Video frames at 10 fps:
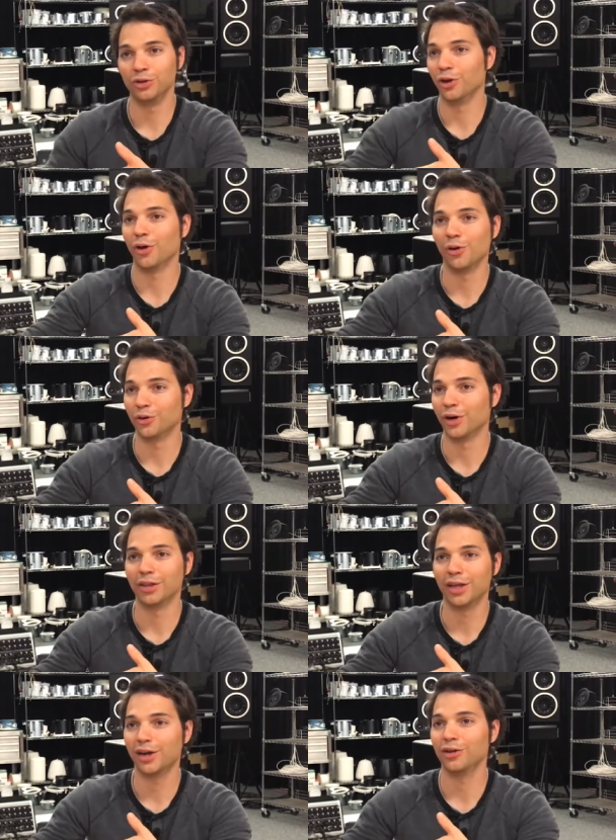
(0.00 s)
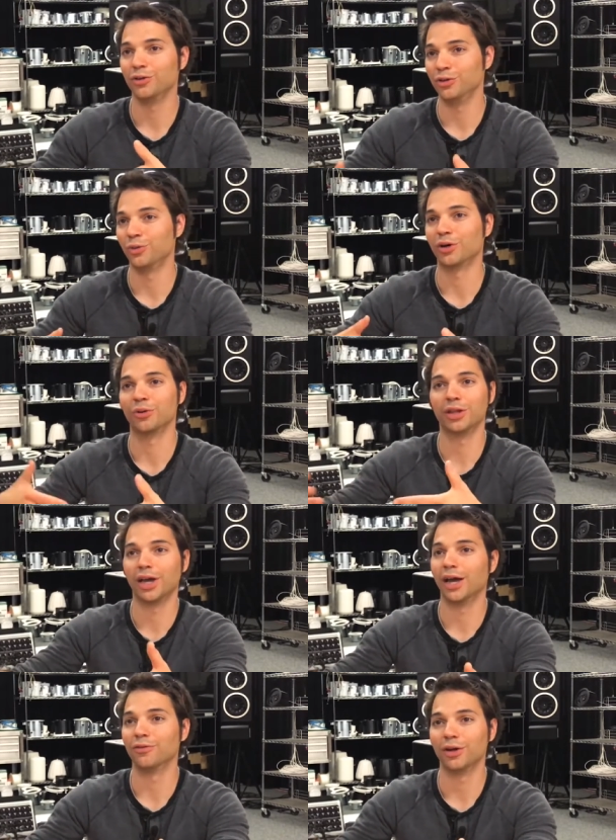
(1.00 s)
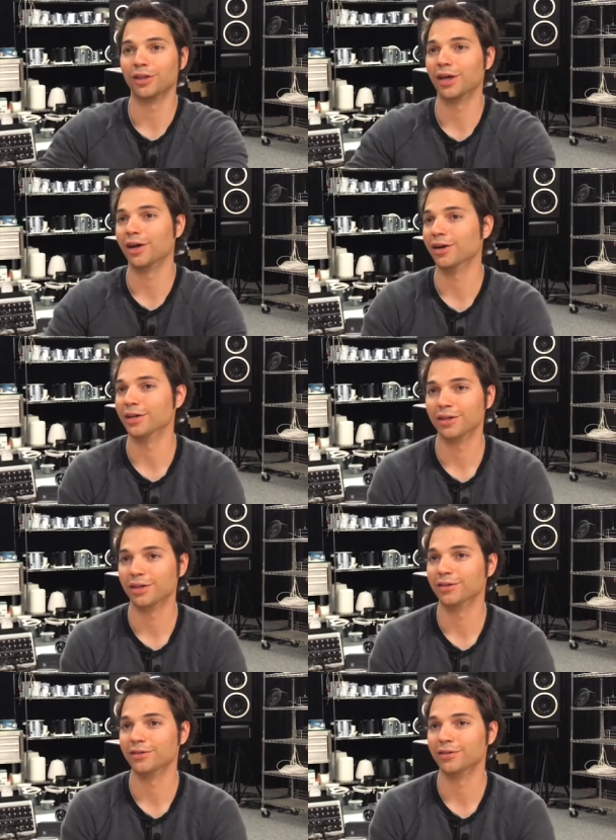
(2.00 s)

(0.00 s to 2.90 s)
know the owner right there. You work with the guys right there.